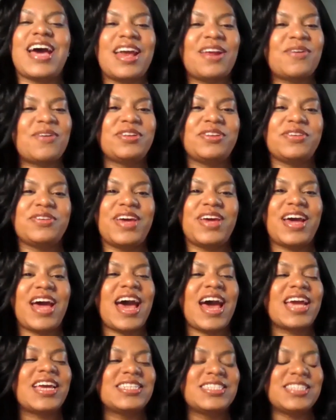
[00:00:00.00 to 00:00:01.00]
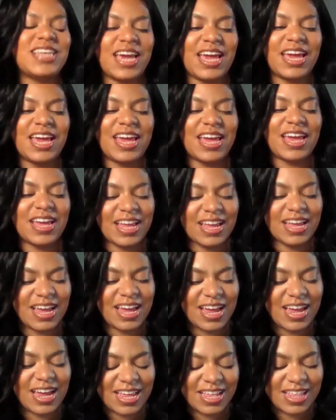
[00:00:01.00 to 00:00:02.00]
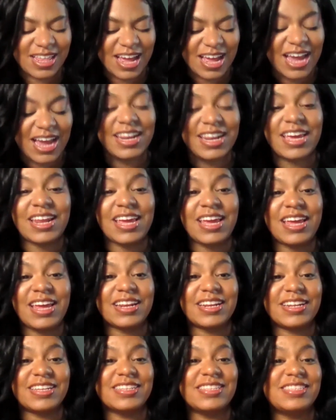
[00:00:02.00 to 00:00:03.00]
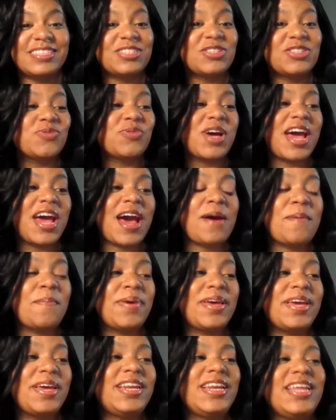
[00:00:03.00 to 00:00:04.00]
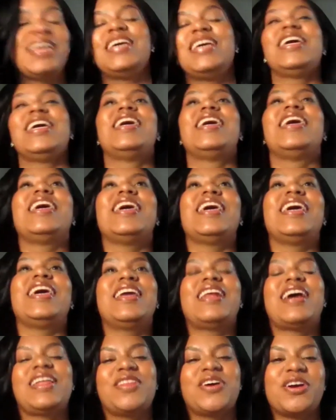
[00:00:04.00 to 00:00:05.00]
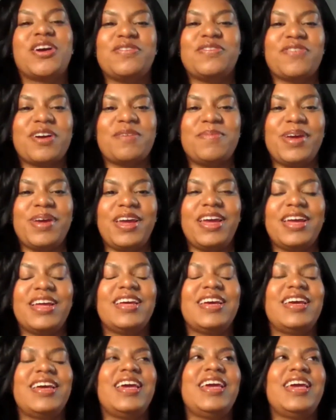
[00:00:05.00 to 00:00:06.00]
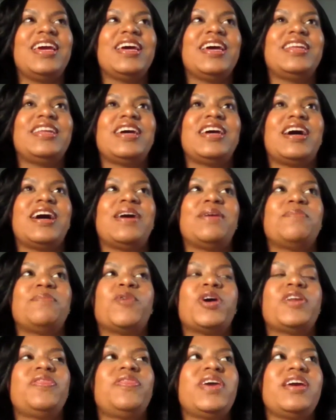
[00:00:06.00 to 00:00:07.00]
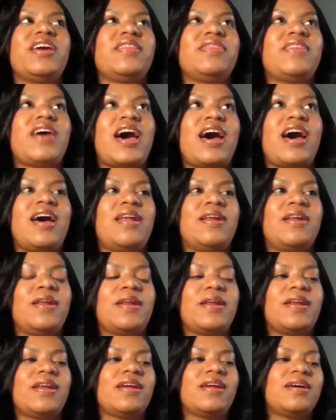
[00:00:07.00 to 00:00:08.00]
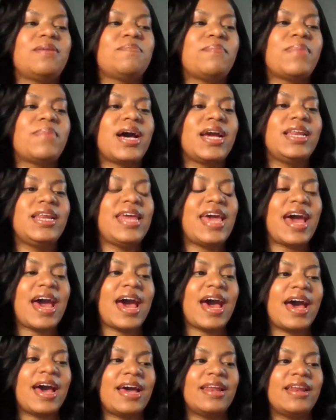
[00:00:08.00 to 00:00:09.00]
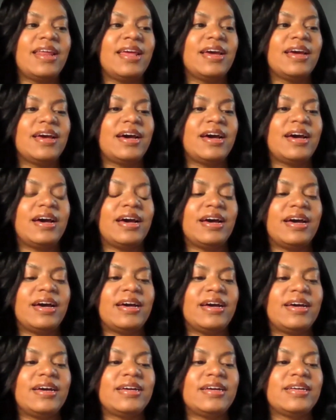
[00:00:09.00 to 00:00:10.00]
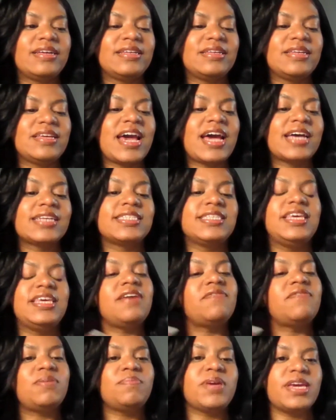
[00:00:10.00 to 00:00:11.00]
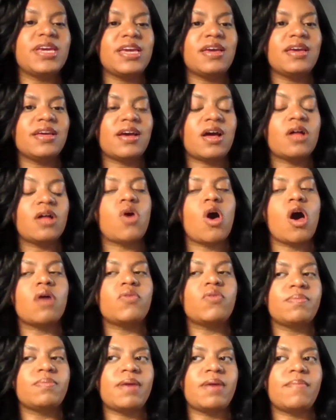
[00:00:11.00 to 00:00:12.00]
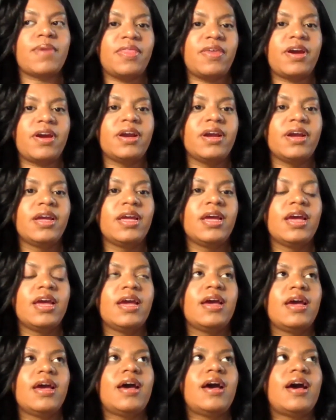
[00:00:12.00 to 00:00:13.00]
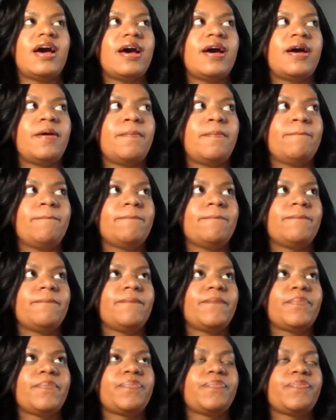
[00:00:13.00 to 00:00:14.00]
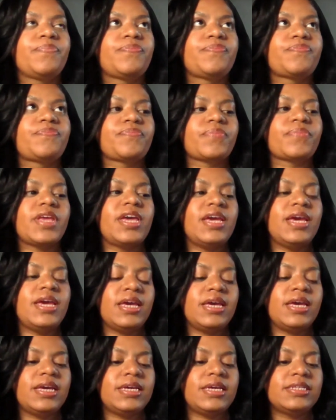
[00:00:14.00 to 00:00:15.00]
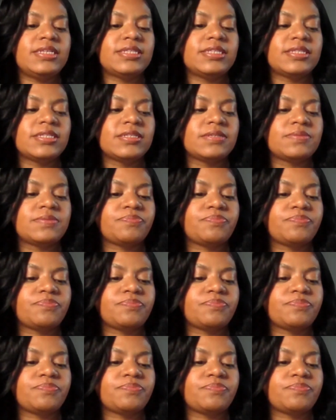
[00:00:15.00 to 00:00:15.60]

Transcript: I don't want to do that. I can say I did it. This is what happened and I learned from it. And um, one thing that my dad uh, has given me, along with my mother, um, is